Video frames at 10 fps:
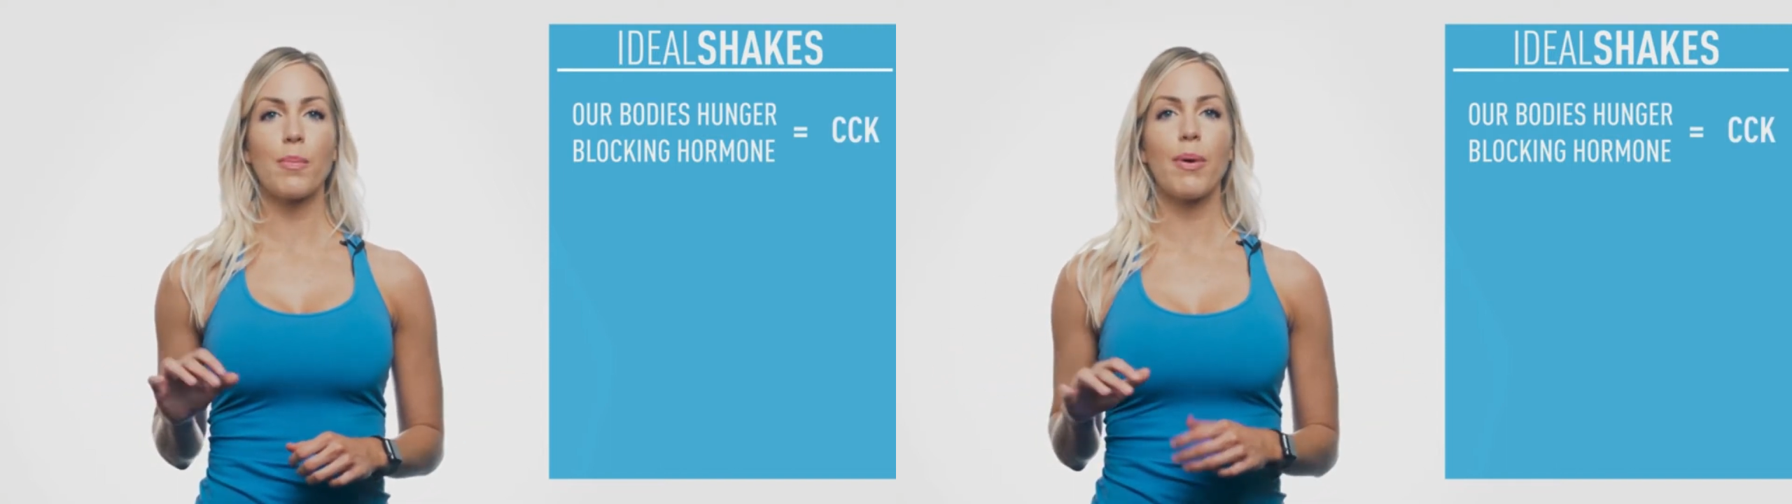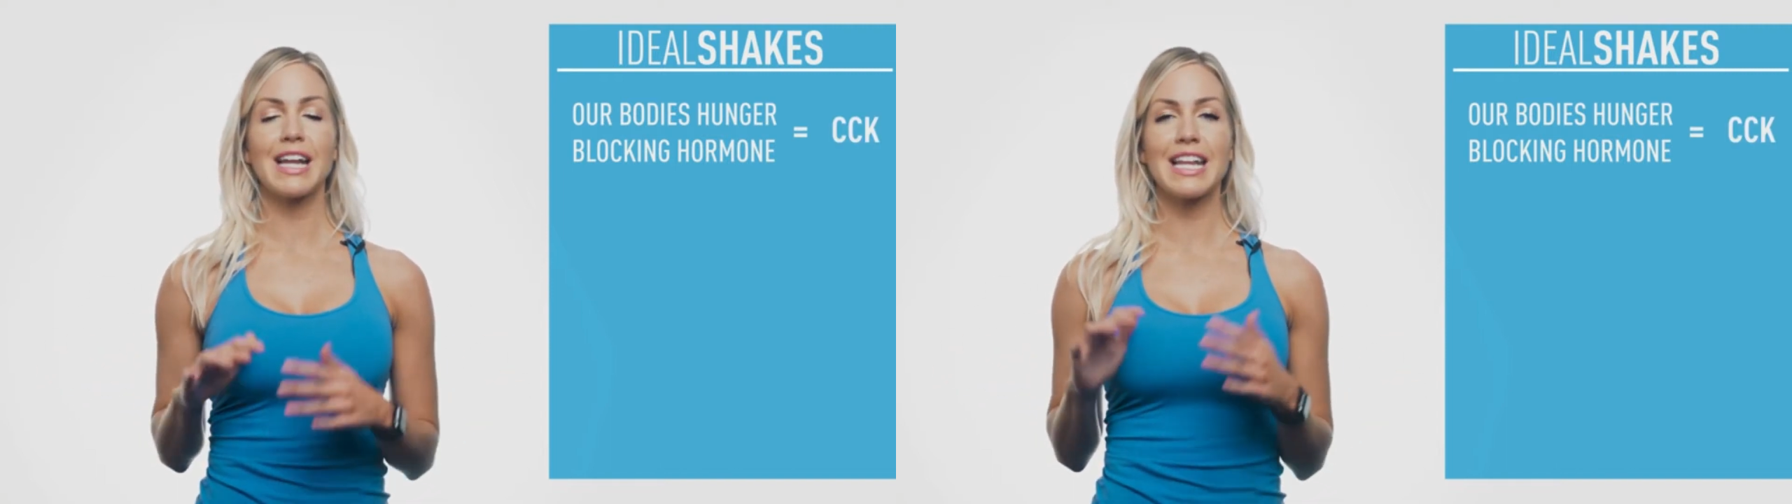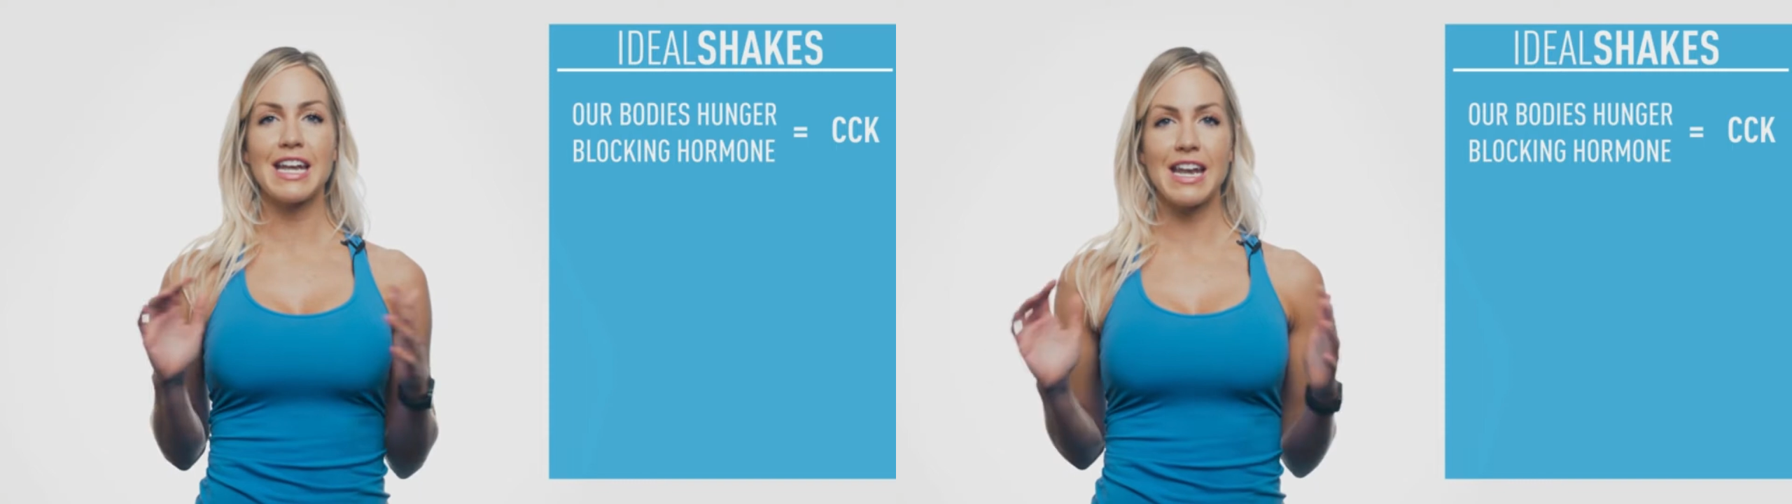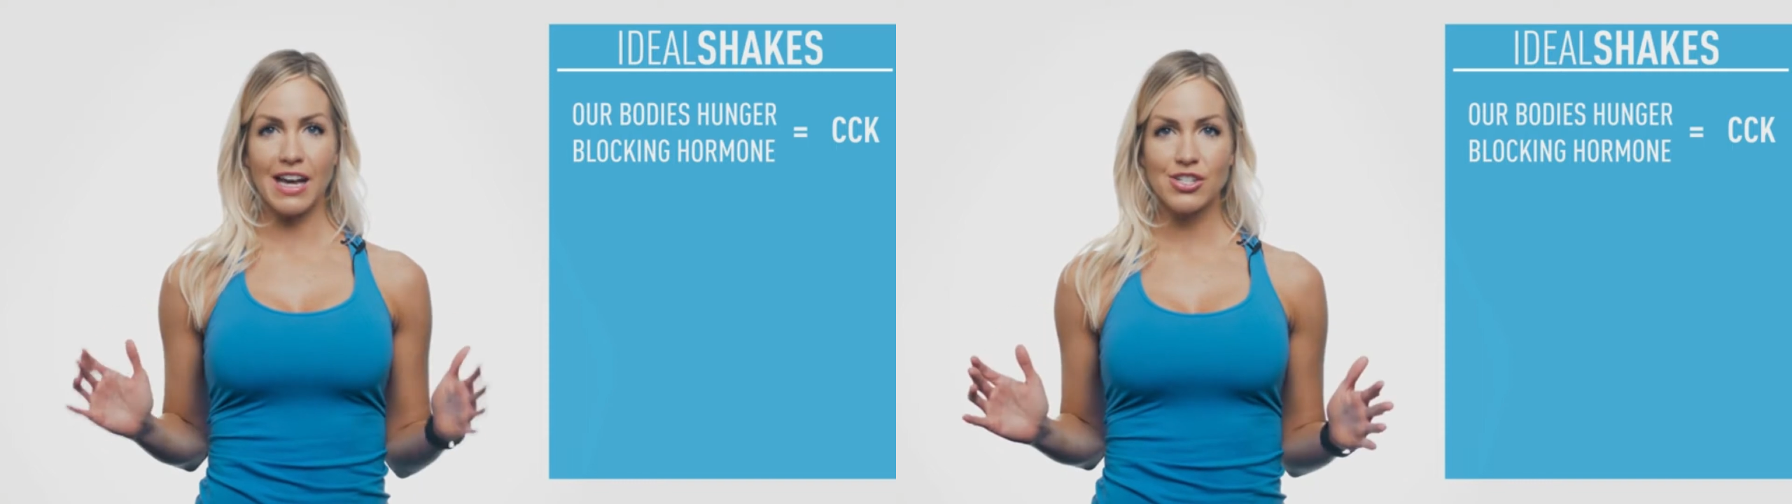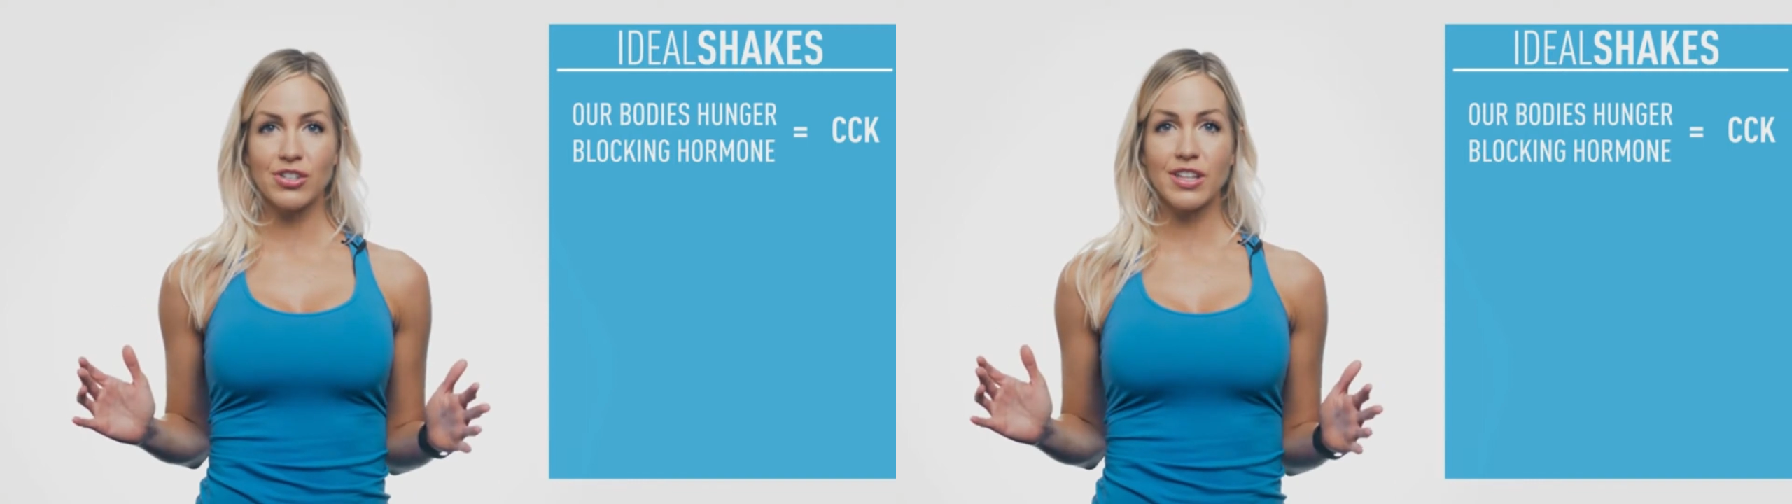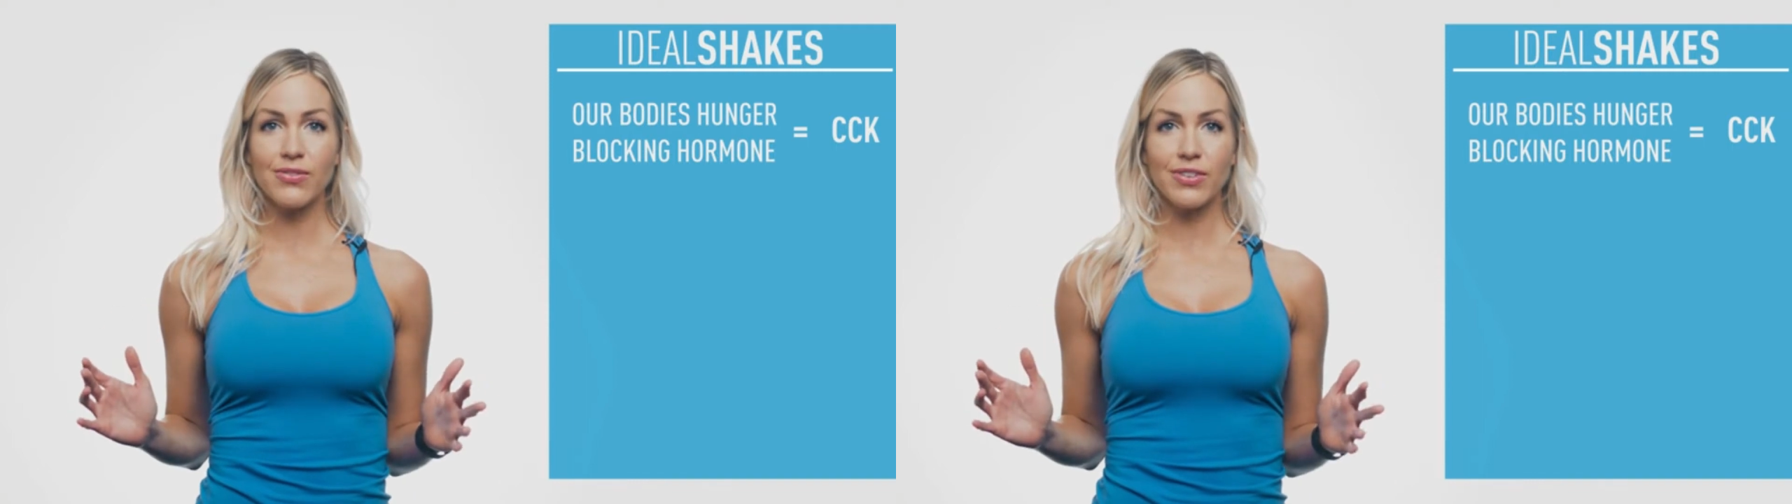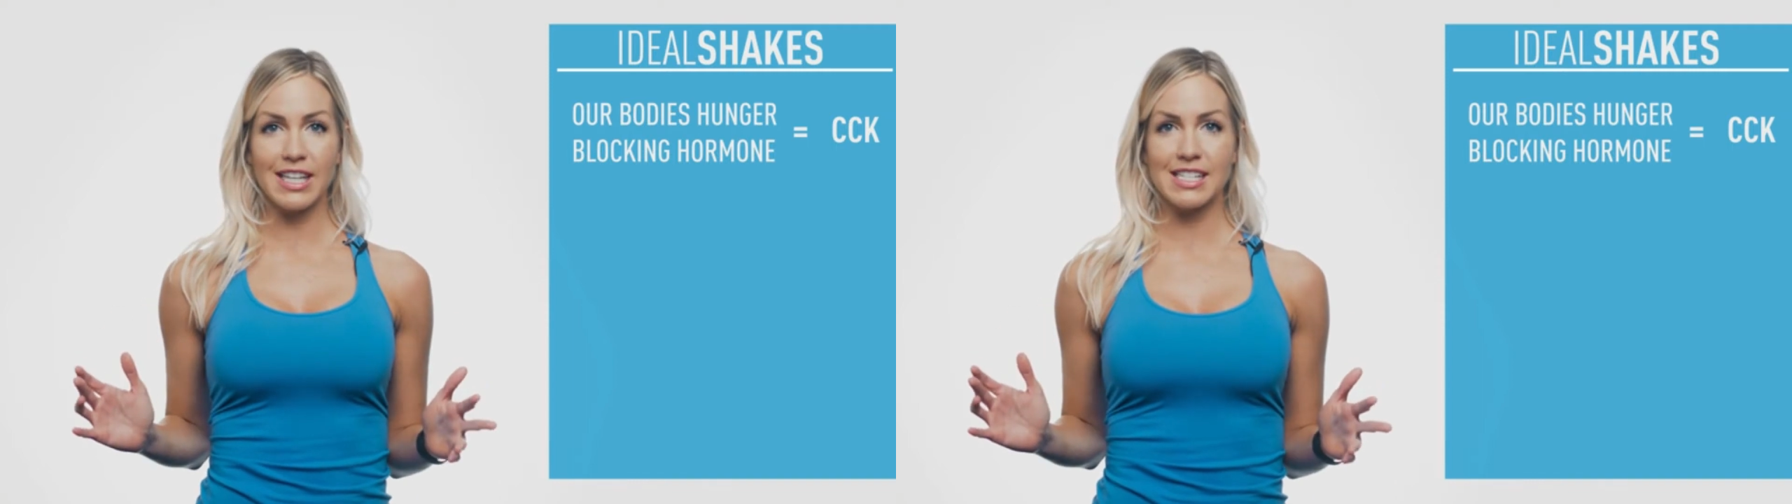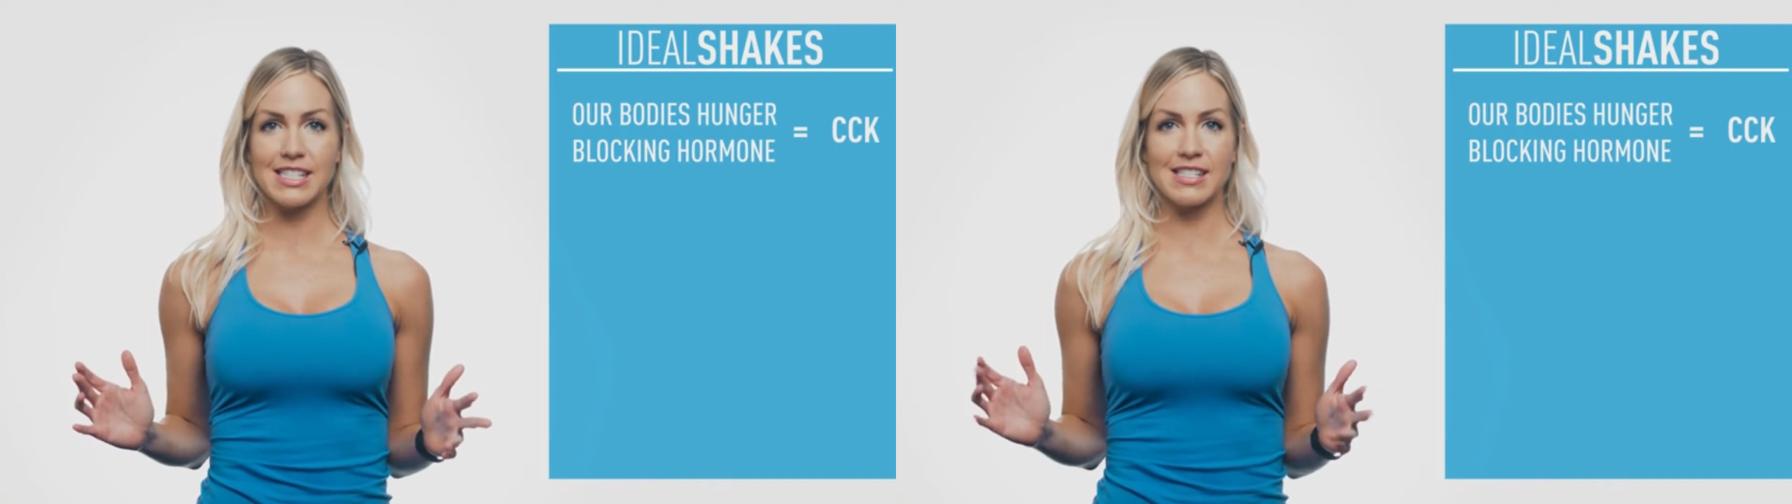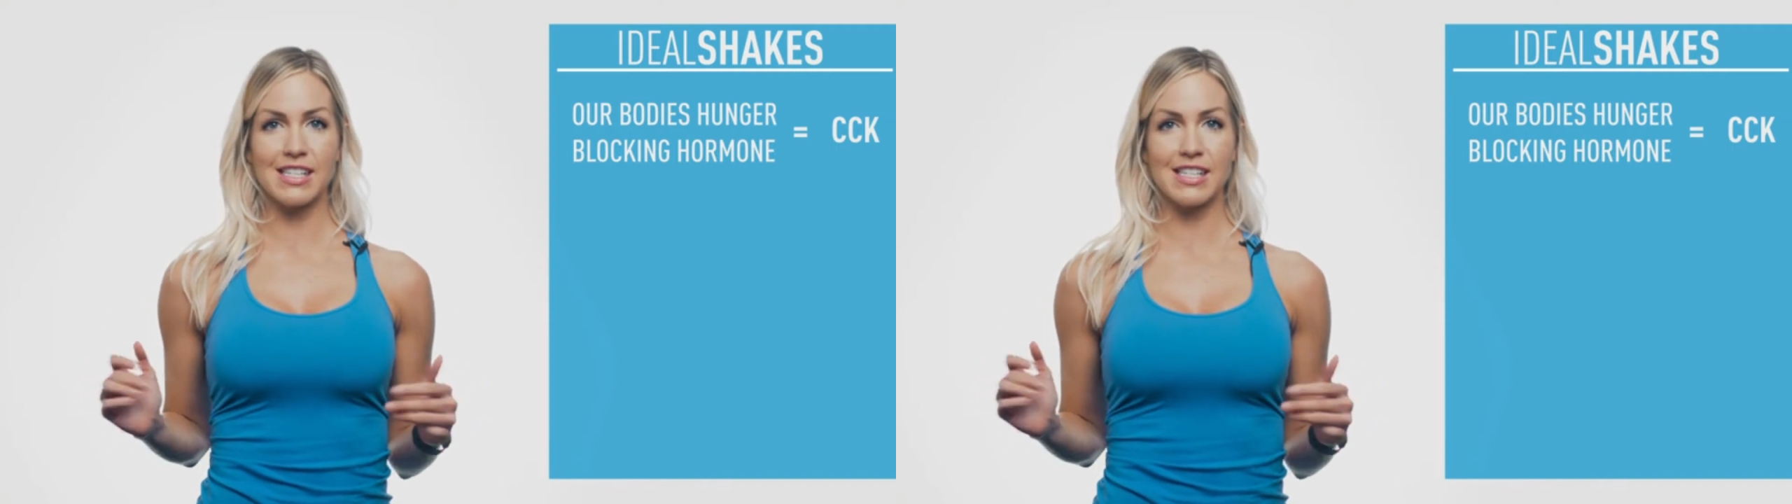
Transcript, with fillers: our body naturally releases